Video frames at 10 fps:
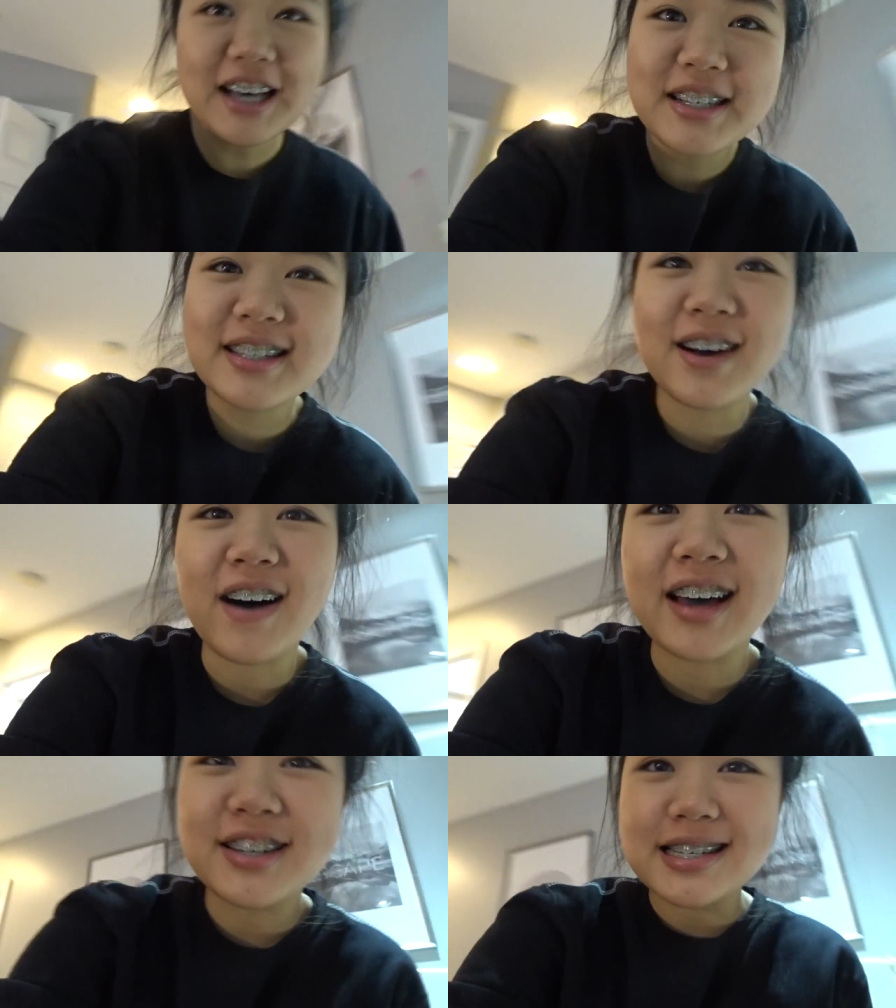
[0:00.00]
So
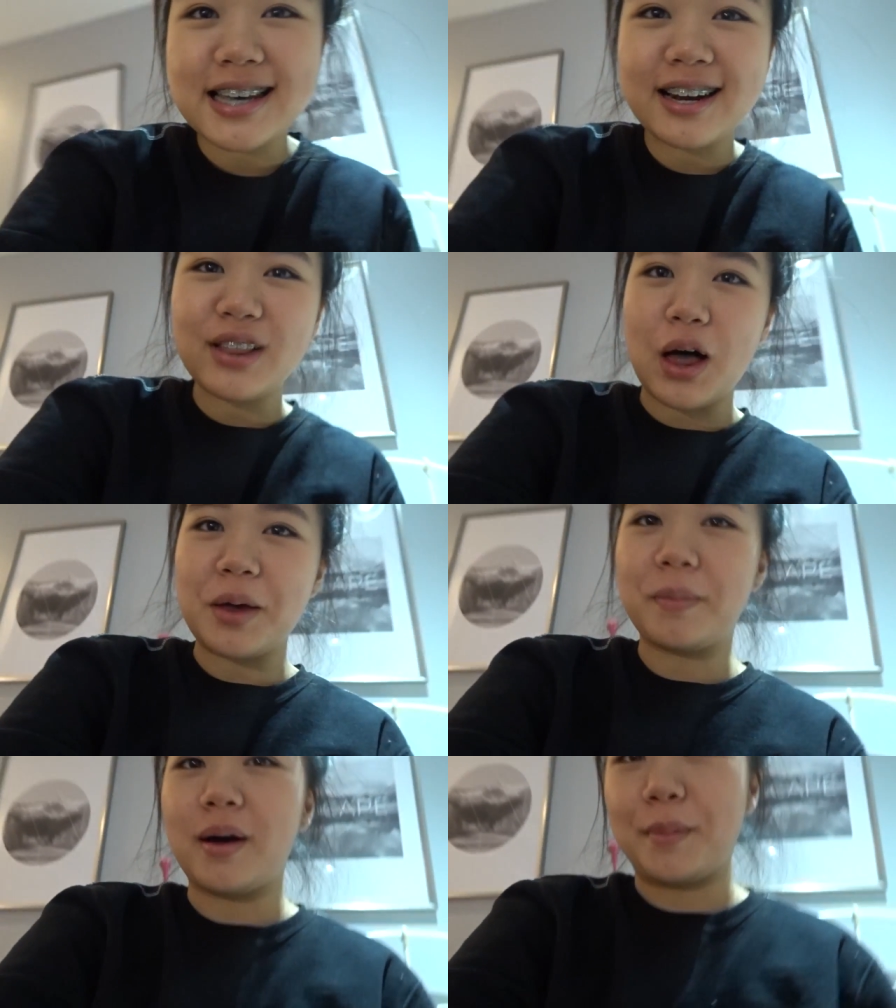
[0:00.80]
I just ate a
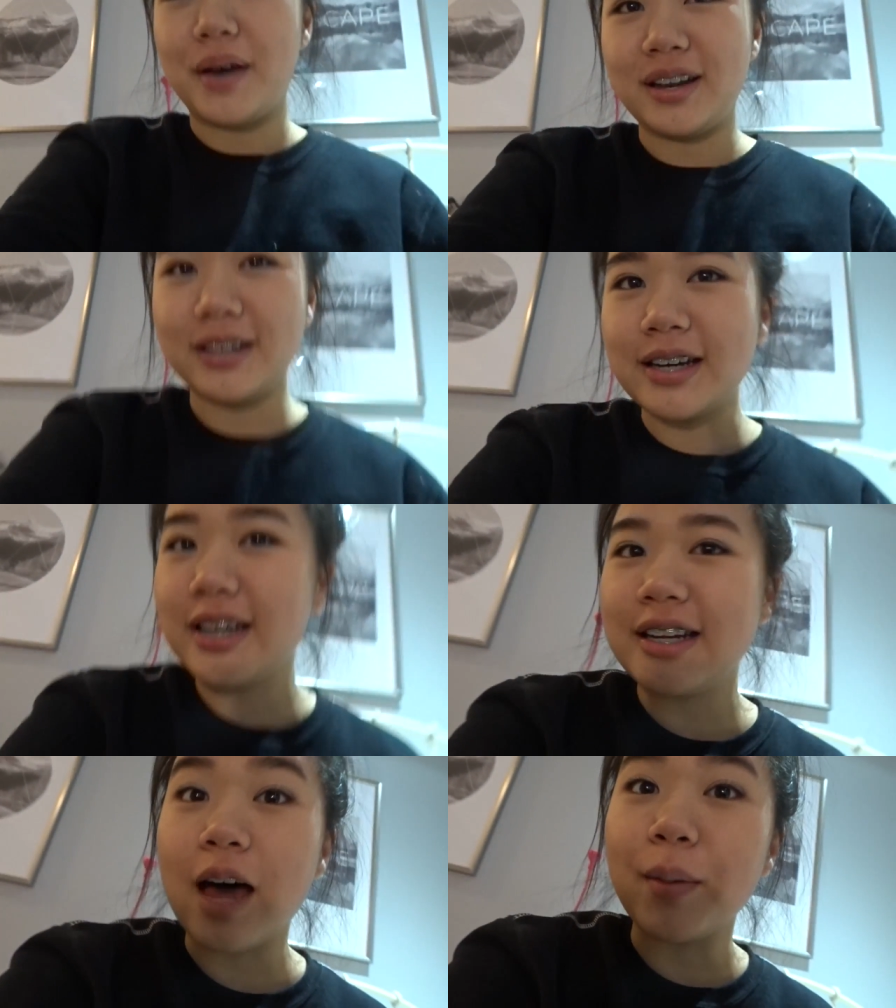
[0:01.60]
lollipop and
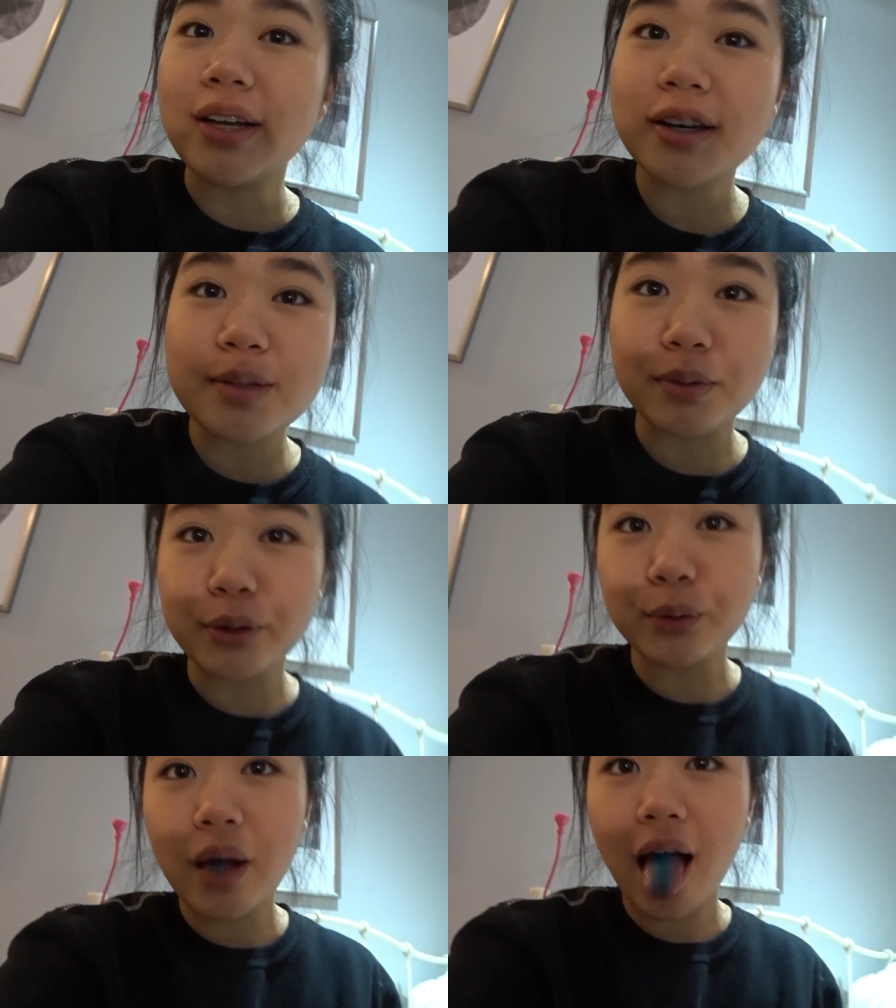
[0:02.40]
now my tongue's blue.